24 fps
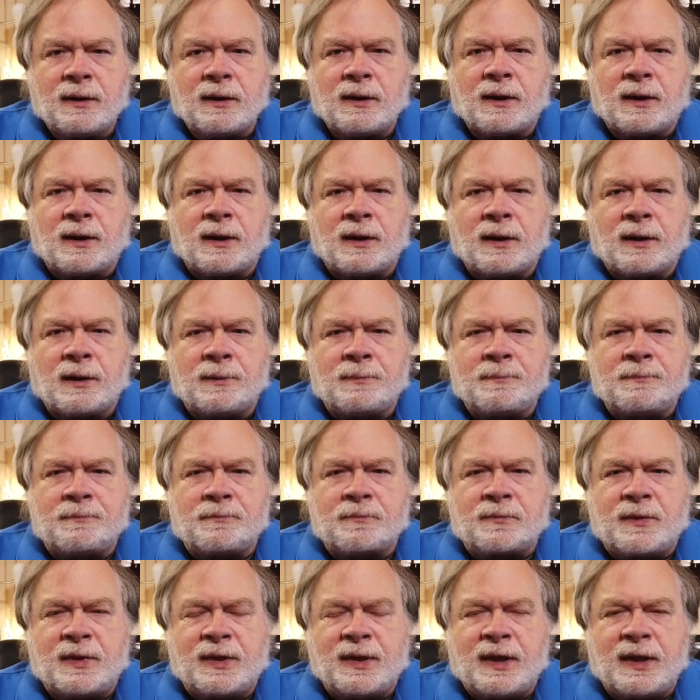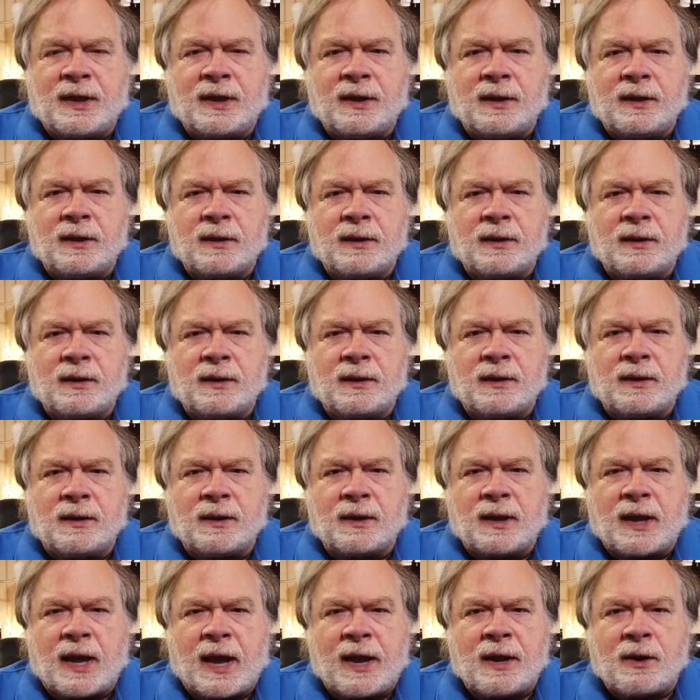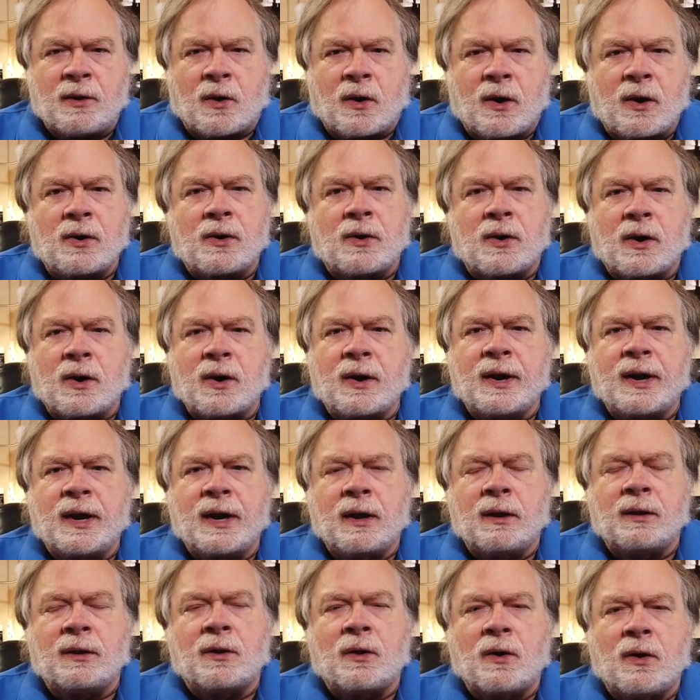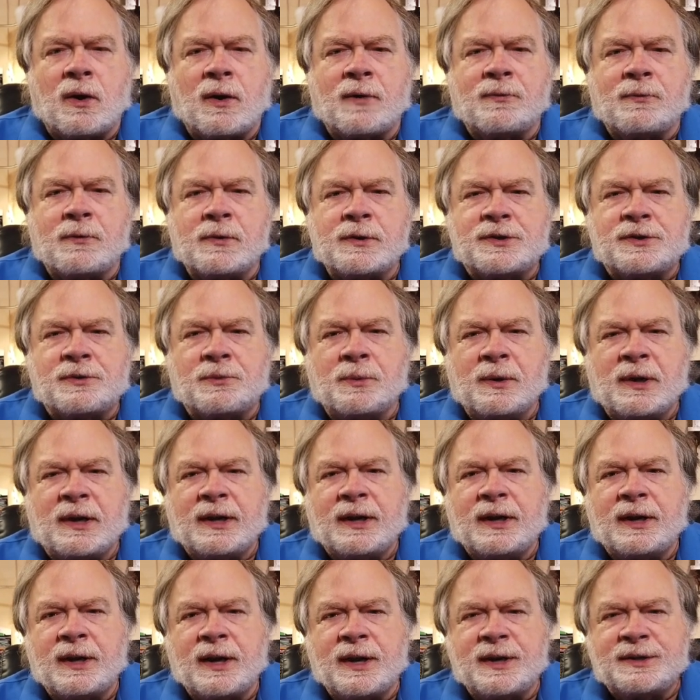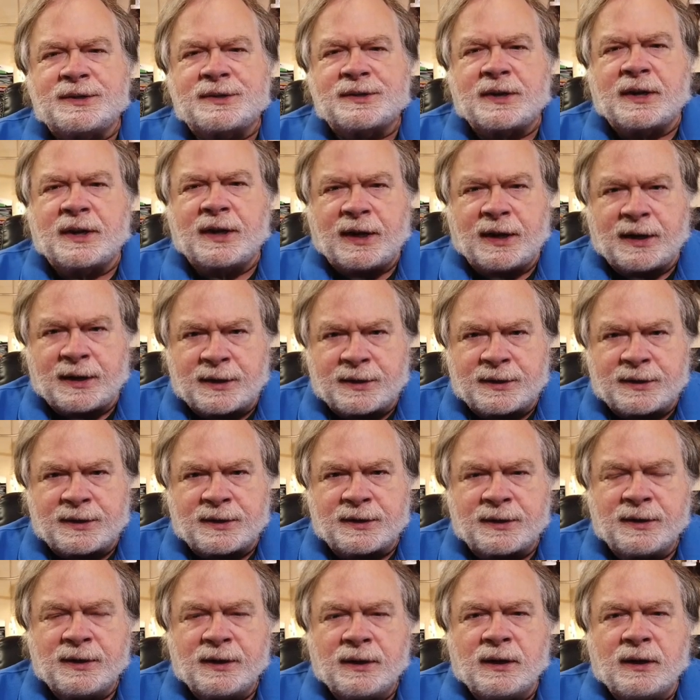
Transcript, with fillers: Um, the ARRL offers a really nice kit